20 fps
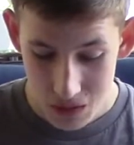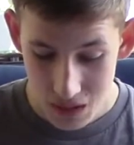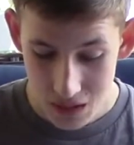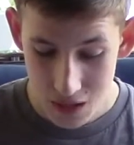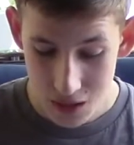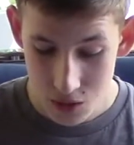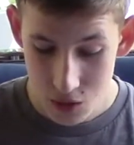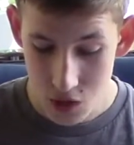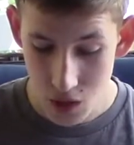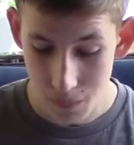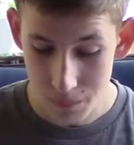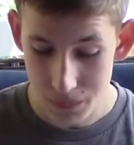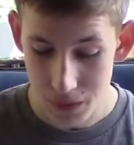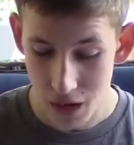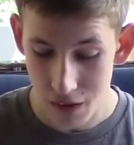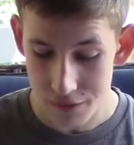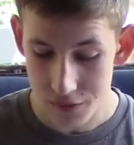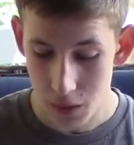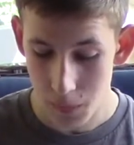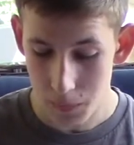and then jumped
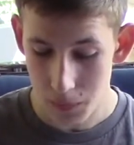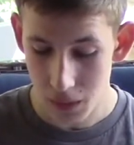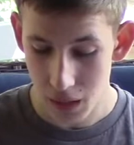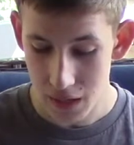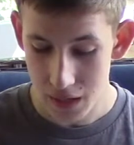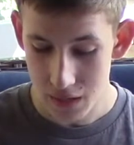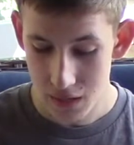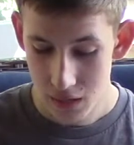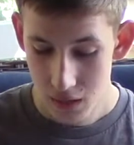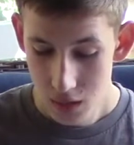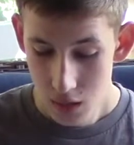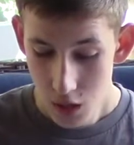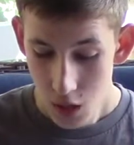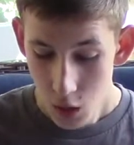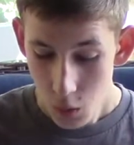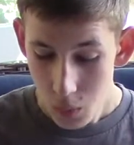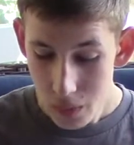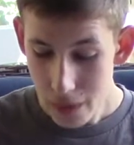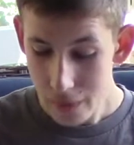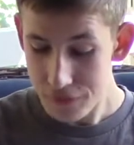off the plane.
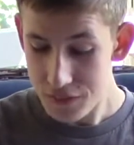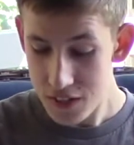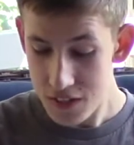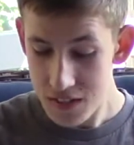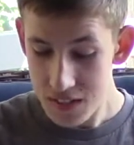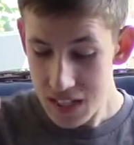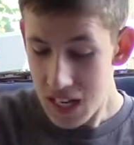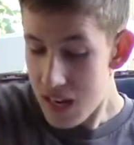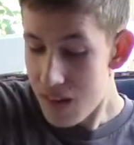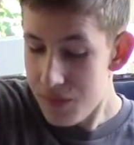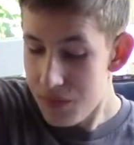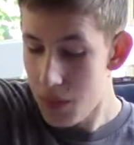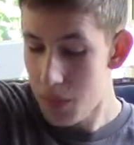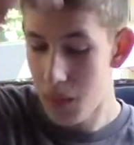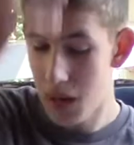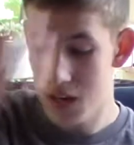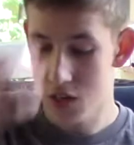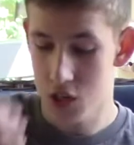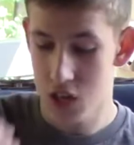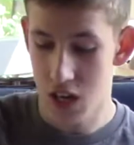"We have to save them,"
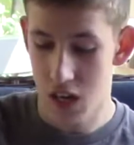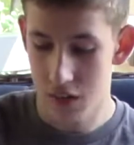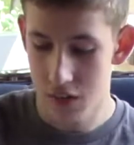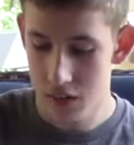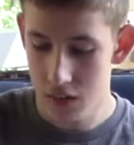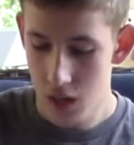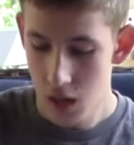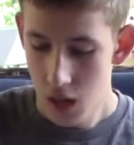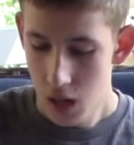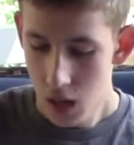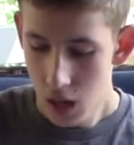I shouted.